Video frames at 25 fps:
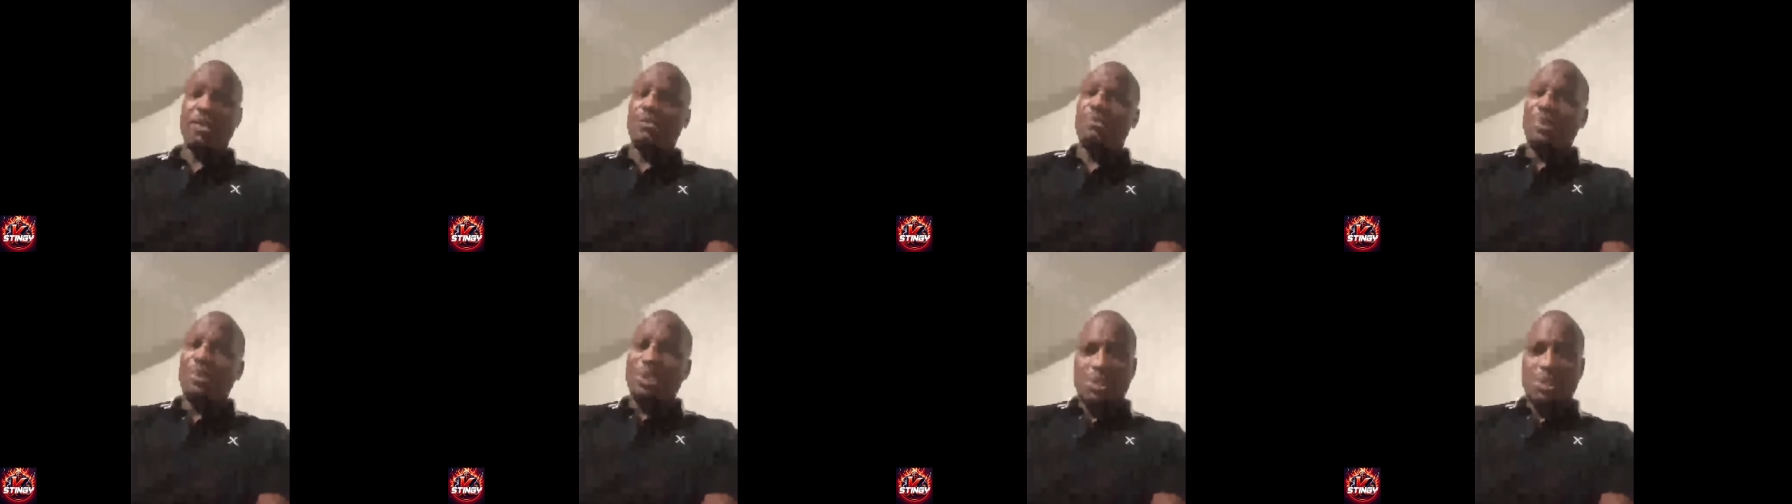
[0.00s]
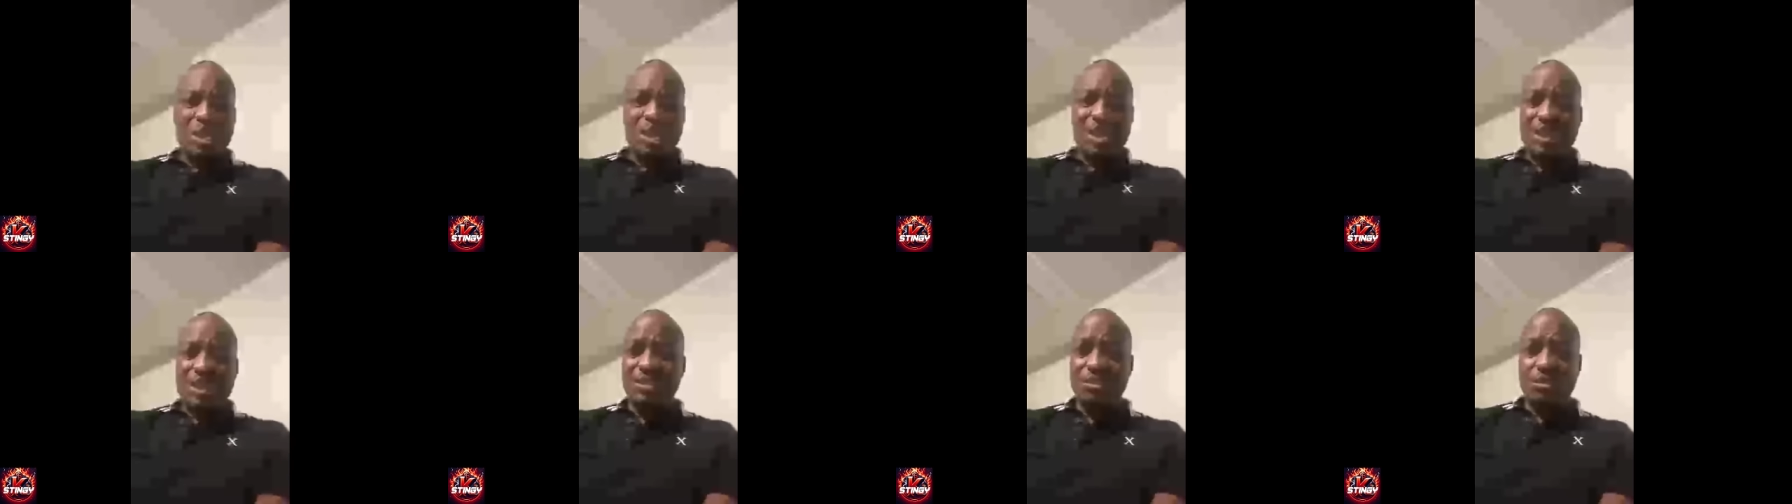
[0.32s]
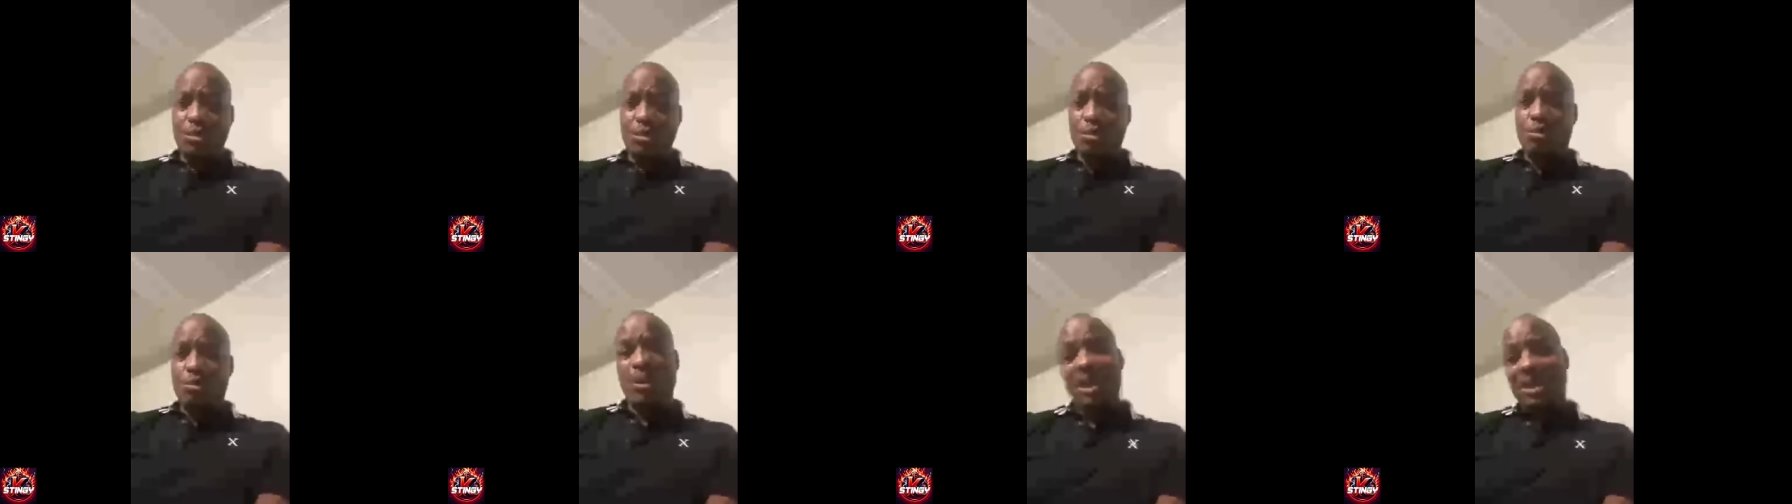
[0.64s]
But you can't even
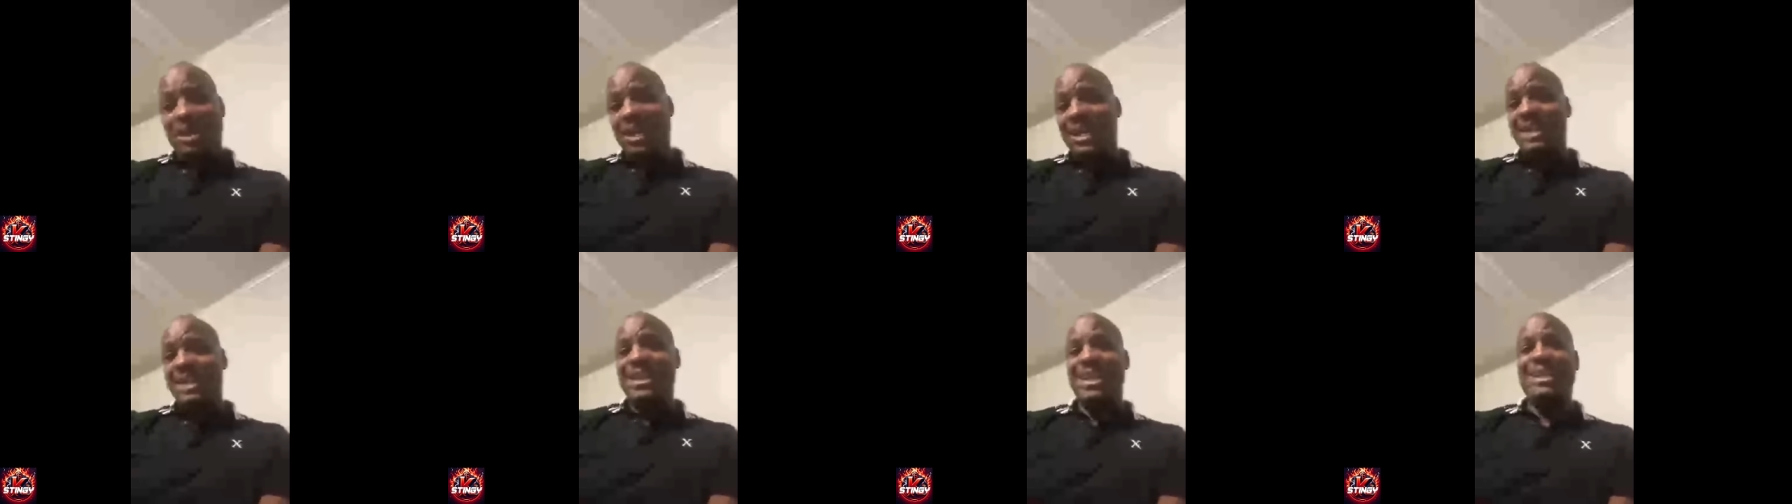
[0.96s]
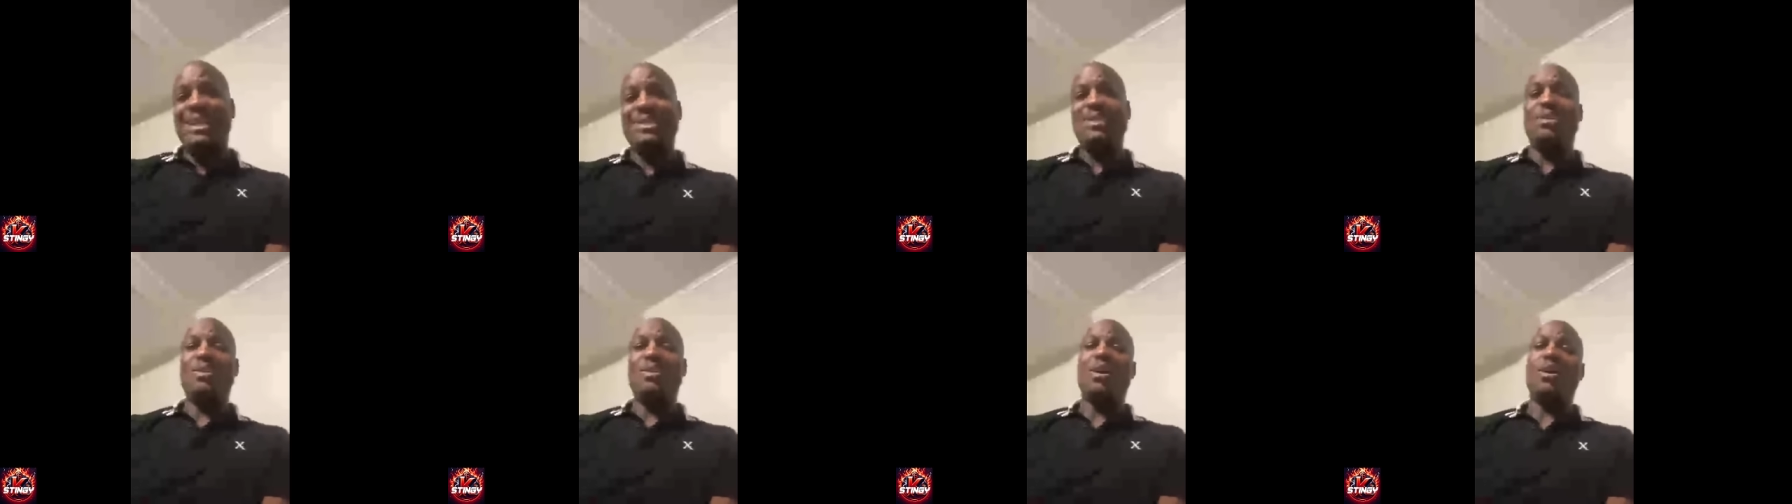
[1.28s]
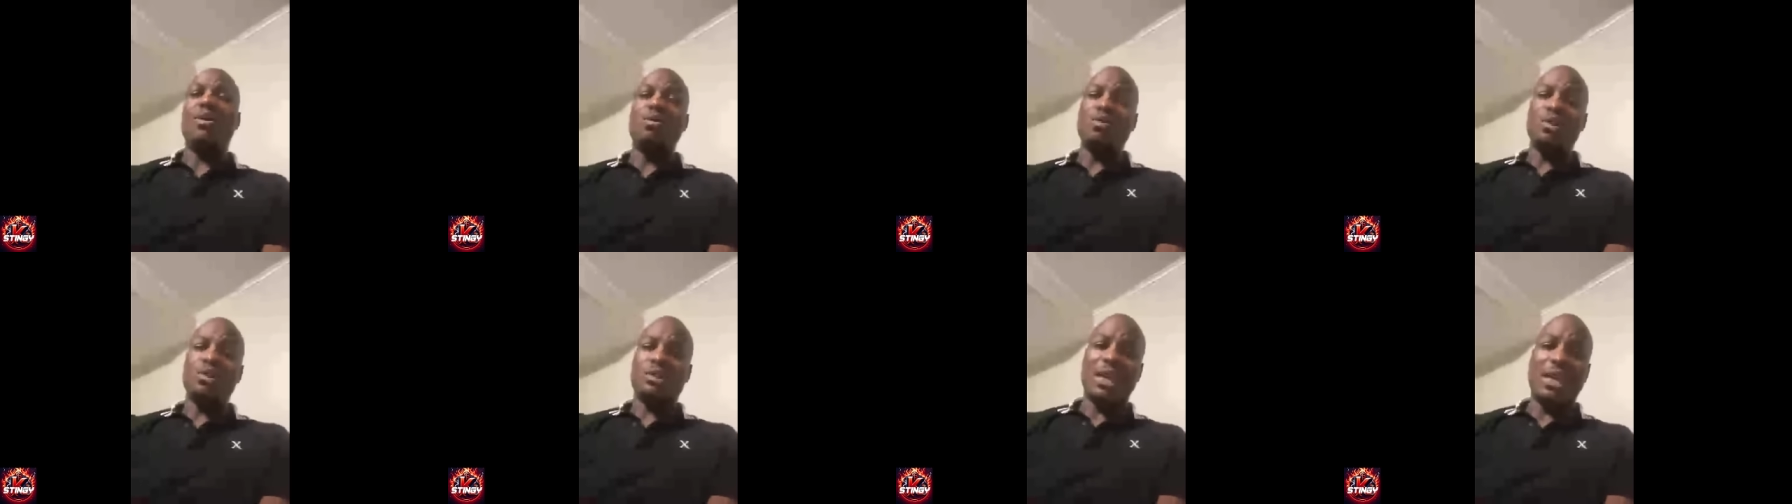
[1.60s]
move around like that in your
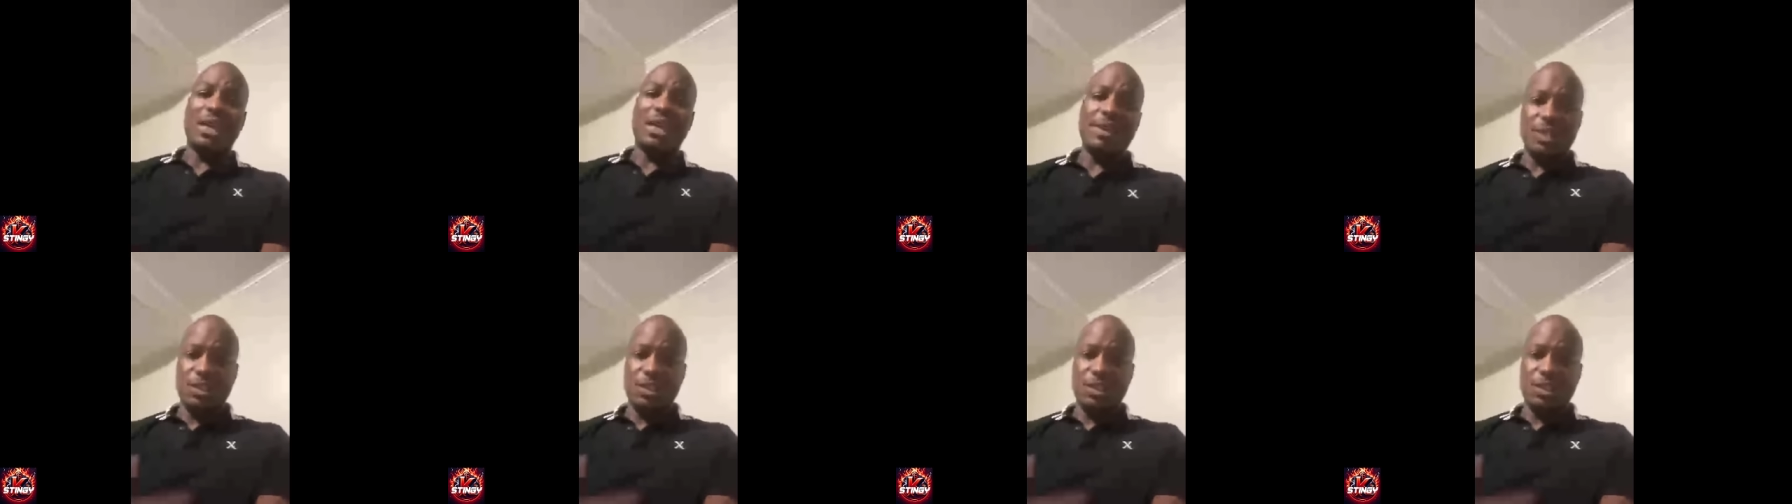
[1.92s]
own state,